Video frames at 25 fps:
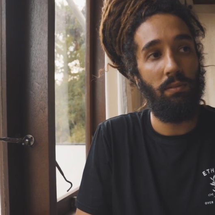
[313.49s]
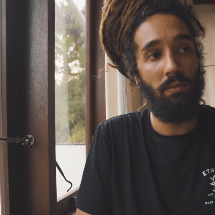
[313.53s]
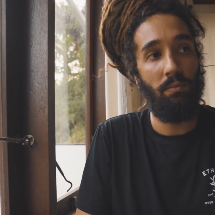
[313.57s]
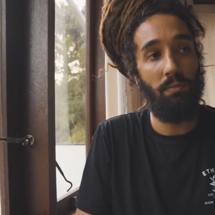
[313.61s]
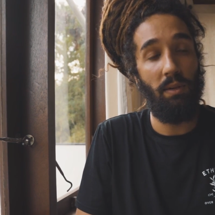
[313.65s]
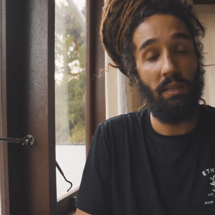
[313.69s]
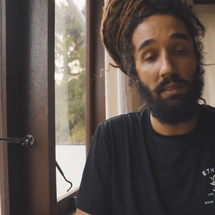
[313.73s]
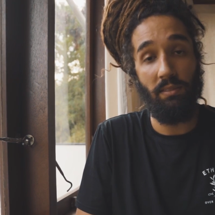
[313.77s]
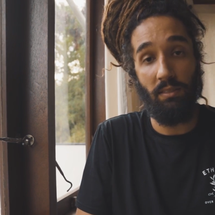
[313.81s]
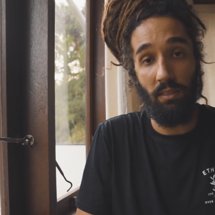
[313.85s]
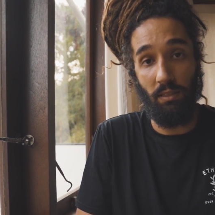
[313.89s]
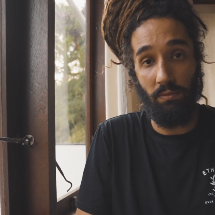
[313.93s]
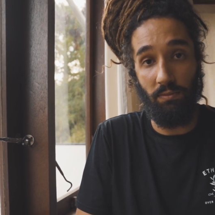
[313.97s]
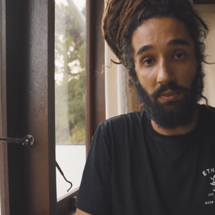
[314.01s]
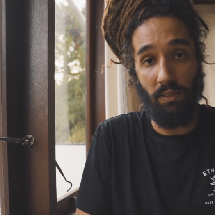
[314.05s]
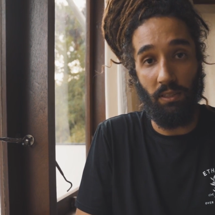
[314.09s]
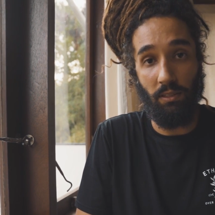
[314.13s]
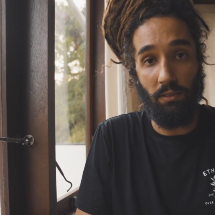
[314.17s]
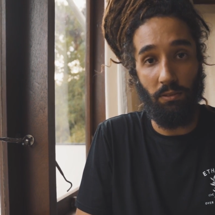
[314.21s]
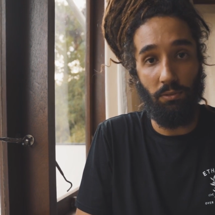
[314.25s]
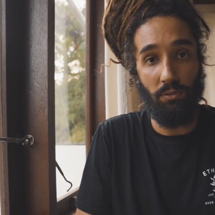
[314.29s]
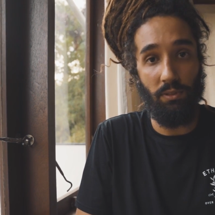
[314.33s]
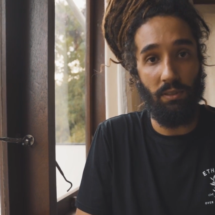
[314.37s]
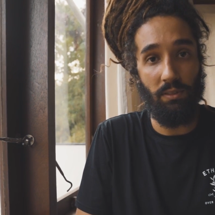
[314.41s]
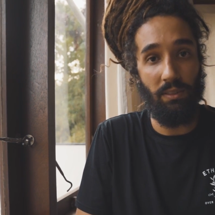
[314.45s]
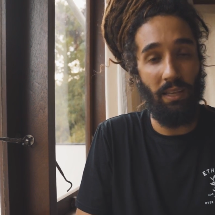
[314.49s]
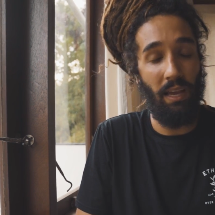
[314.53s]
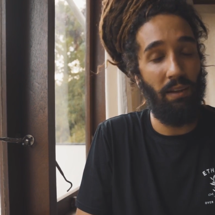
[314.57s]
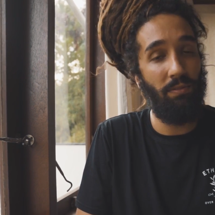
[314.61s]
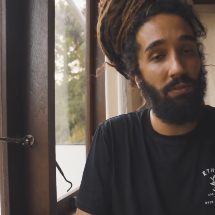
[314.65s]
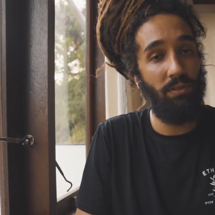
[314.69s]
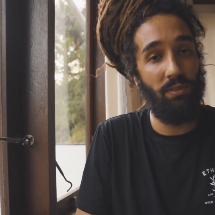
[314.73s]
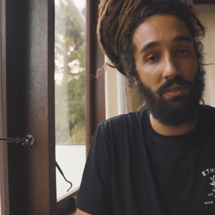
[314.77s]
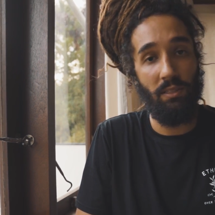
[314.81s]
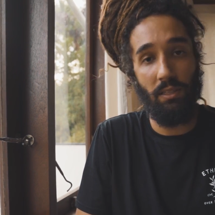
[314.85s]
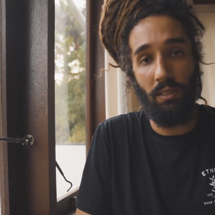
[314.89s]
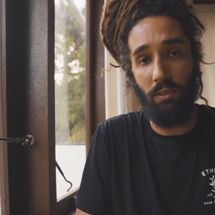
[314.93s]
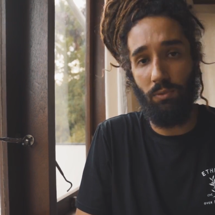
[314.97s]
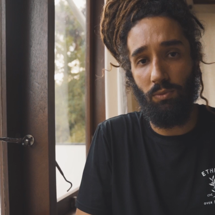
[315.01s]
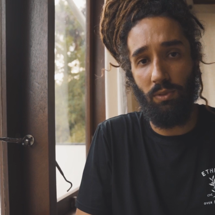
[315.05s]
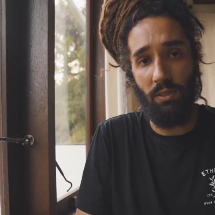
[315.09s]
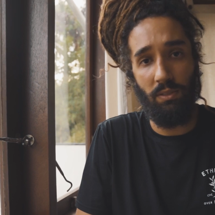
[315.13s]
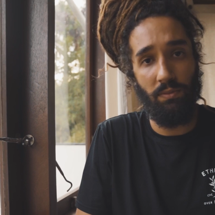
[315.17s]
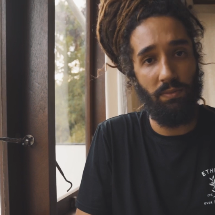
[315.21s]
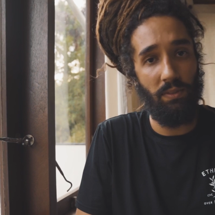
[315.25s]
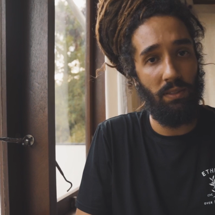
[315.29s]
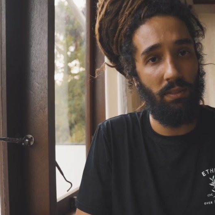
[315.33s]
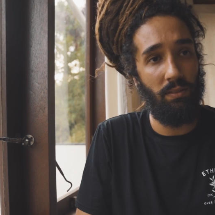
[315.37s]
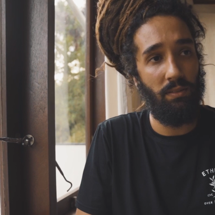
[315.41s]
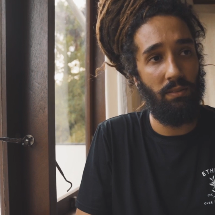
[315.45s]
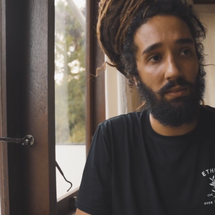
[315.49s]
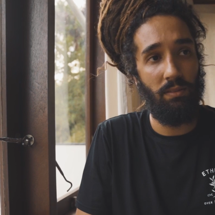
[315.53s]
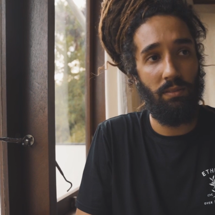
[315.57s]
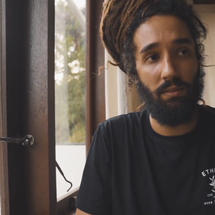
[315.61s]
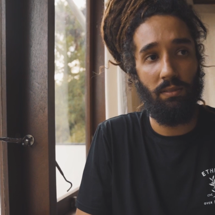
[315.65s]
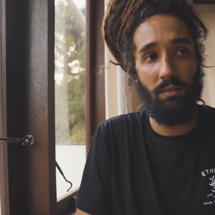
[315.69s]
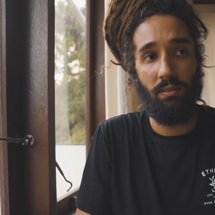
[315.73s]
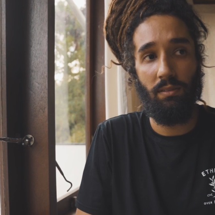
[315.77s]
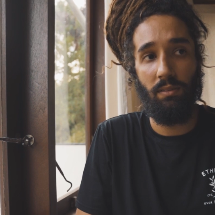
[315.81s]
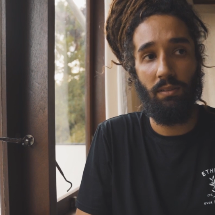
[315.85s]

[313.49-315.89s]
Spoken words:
myself included, every single one of us.